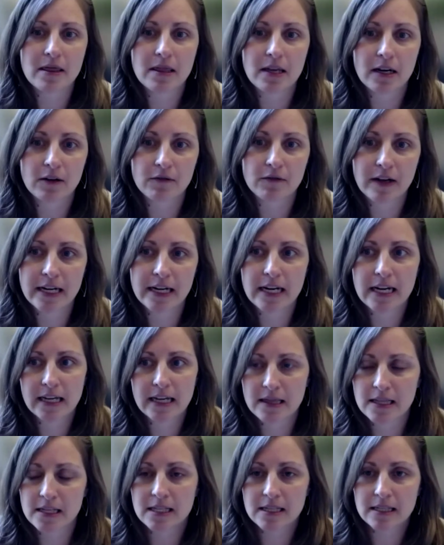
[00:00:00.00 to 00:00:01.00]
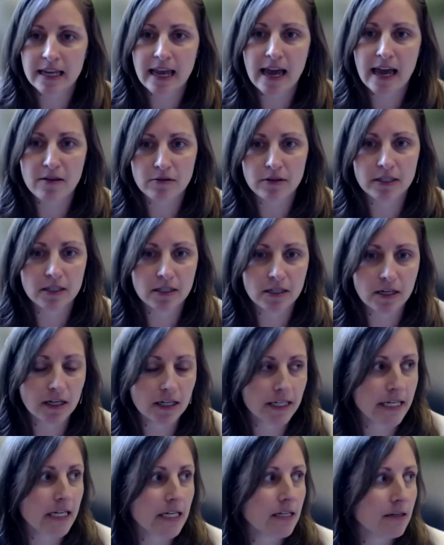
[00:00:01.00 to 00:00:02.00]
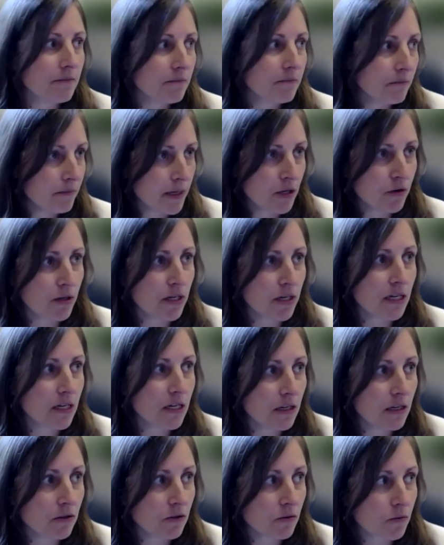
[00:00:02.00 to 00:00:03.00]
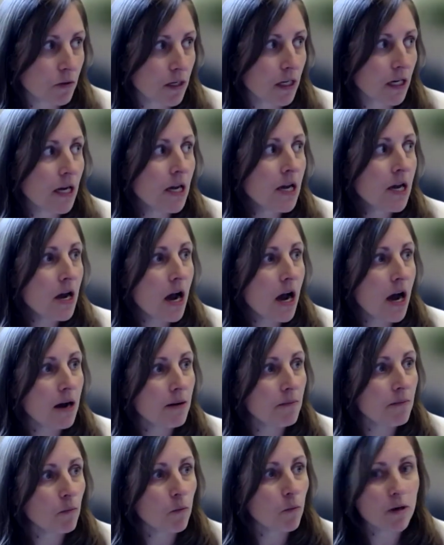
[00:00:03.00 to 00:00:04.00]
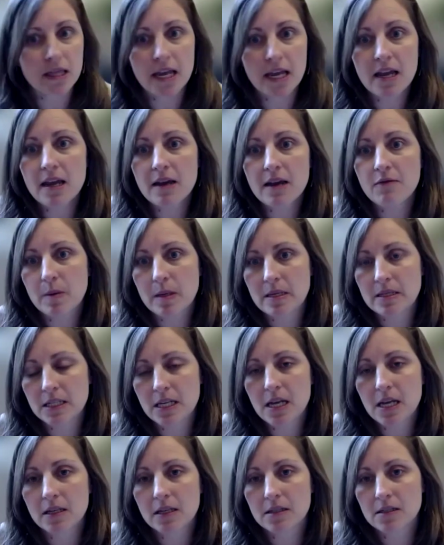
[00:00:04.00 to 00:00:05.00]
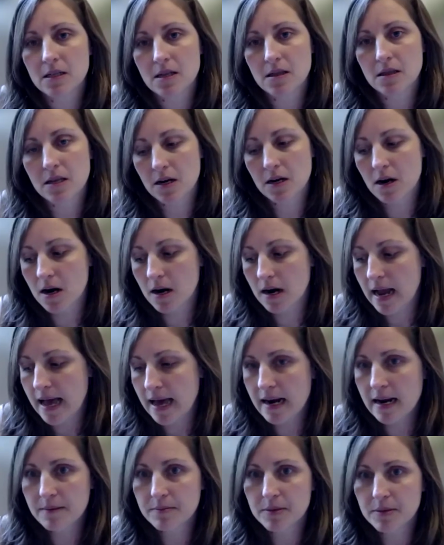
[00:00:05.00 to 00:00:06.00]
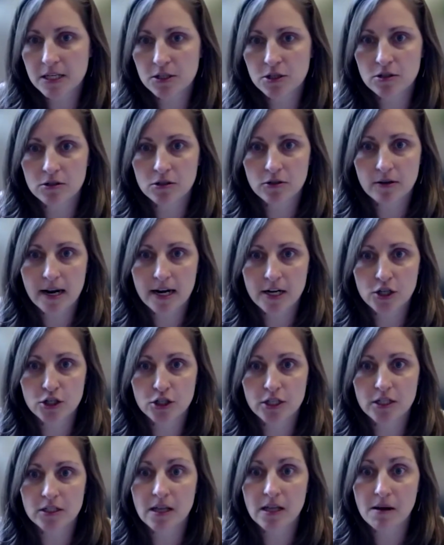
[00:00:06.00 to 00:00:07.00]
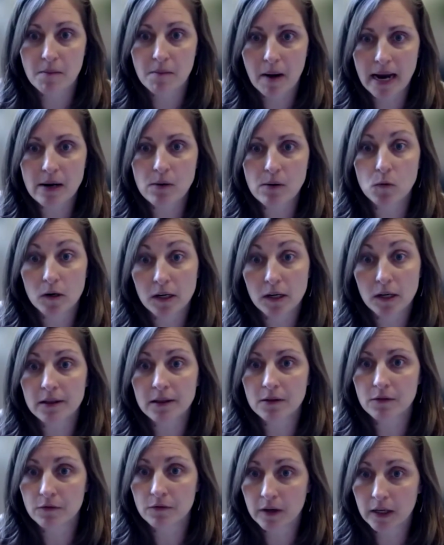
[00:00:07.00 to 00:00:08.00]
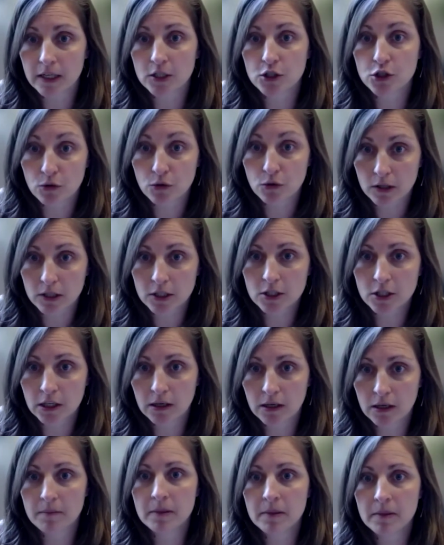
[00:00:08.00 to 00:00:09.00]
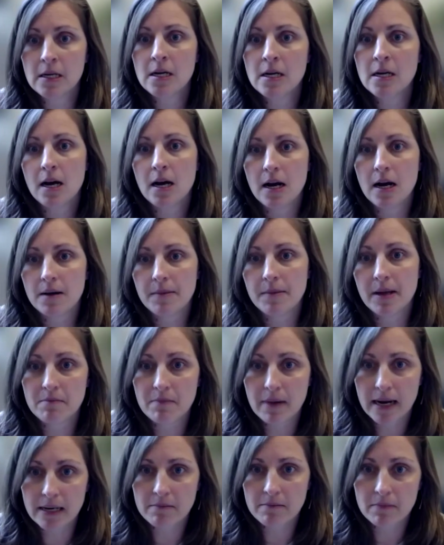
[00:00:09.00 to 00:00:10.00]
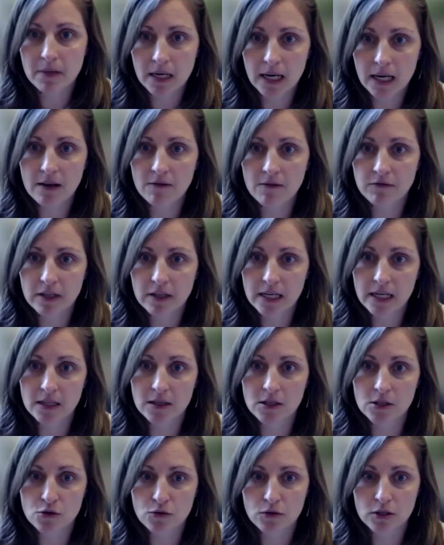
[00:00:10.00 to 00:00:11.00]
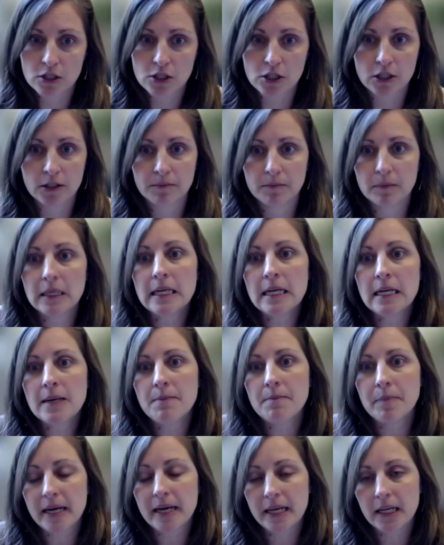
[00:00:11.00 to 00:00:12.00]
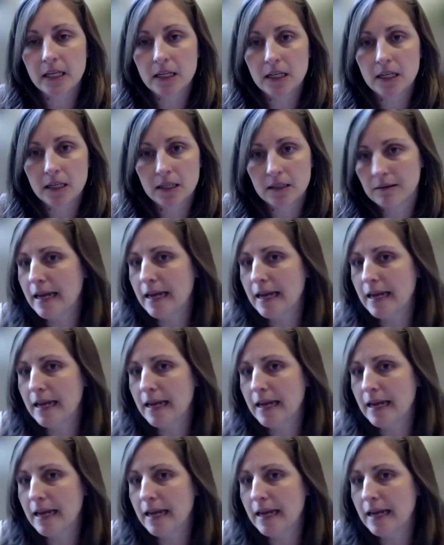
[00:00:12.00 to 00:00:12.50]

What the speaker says: and what they're finding, and this is Catherine and Artie and Hino's work, what they have been seeing is that there are adaptation strategies that might work in the very short term, and might mitigate flooding in the short term, but